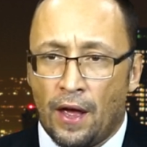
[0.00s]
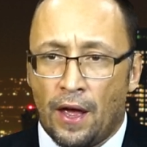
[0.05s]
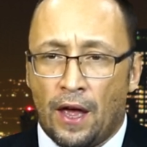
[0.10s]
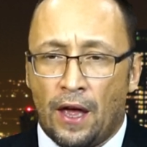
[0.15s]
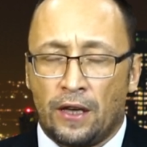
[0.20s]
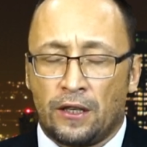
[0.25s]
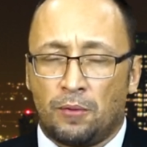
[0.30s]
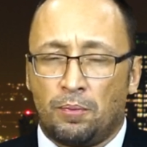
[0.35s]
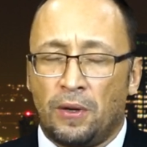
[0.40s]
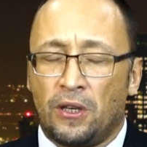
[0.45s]

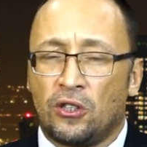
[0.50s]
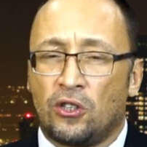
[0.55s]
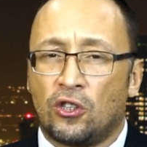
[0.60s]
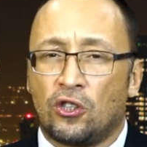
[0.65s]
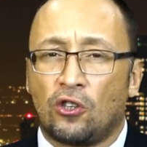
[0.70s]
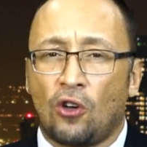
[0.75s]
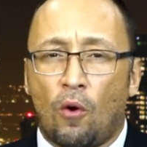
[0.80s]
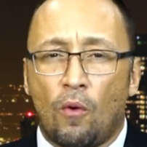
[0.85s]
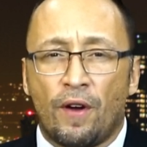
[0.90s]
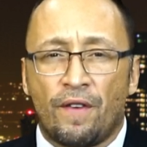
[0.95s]
has been
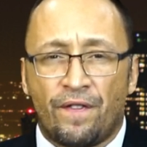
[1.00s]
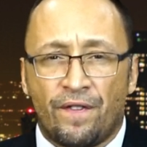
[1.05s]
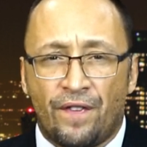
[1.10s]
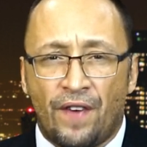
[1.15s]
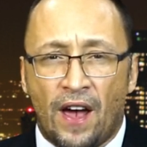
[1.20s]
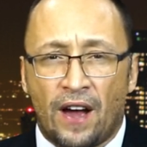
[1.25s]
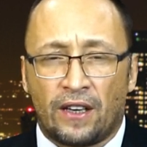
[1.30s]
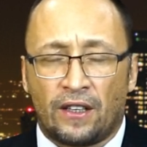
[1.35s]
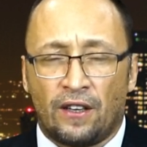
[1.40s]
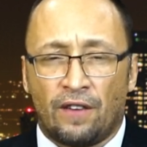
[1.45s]
so
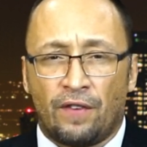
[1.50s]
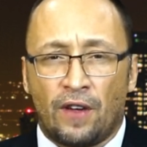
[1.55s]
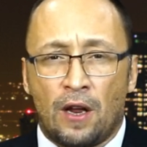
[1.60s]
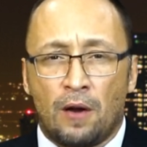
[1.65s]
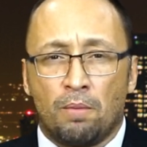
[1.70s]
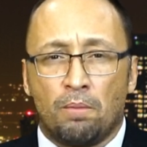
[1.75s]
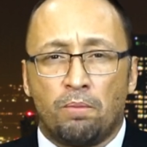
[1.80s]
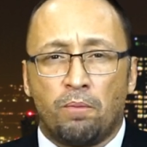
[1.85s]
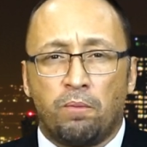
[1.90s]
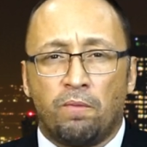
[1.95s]
effective
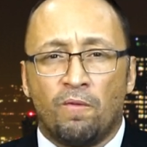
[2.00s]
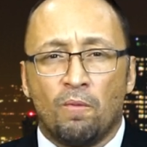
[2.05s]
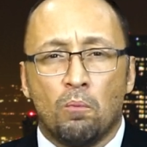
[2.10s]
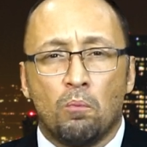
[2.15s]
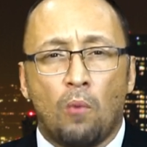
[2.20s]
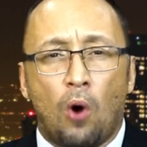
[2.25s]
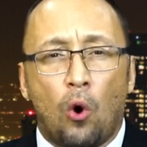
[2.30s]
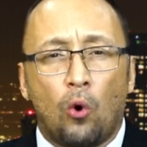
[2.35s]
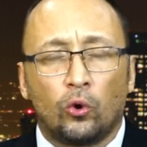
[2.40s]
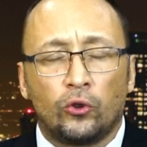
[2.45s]
in
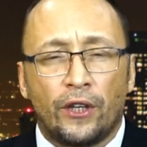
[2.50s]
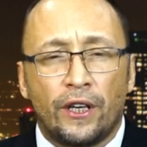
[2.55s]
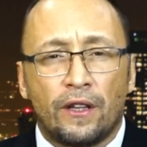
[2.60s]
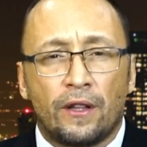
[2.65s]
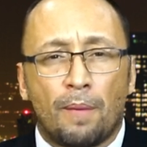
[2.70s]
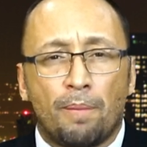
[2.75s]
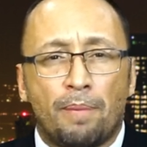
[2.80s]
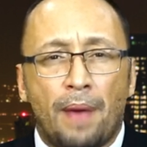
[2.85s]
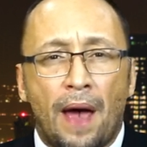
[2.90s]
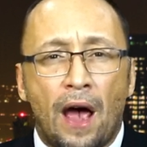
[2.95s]
molding
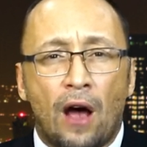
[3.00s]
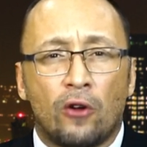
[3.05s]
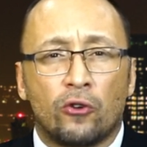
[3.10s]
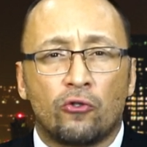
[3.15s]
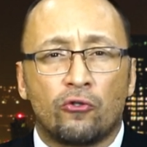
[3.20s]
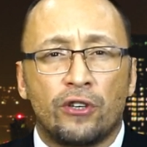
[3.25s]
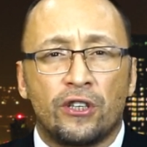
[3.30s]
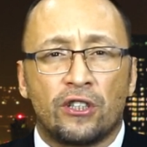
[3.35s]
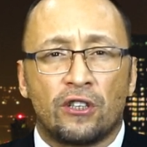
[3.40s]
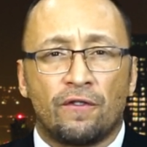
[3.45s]
the
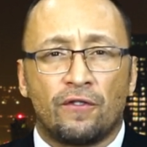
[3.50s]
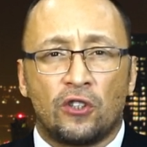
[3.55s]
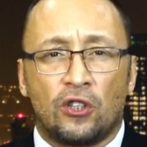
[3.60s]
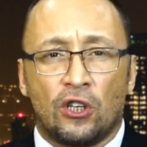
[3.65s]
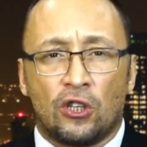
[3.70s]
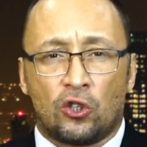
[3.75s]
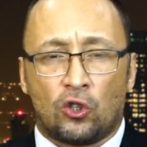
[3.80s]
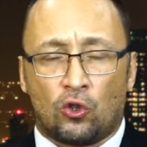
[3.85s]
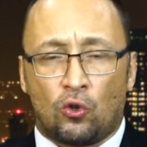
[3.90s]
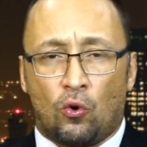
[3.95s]
boundaries of
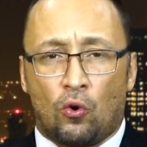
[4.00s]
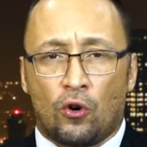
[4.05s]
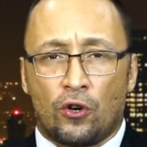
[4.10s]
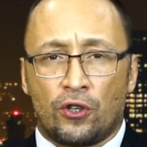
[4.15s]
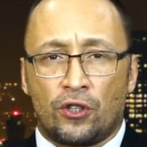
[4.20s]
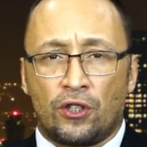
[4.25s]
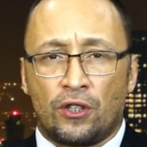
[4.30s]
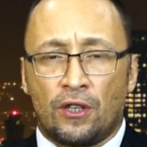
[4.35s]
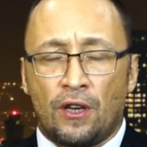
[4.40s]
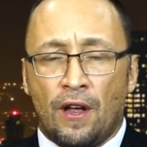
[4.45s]

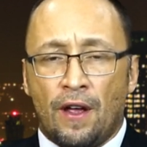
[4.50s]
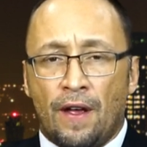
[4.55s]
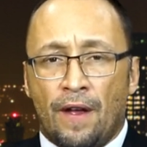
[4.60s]
discourse,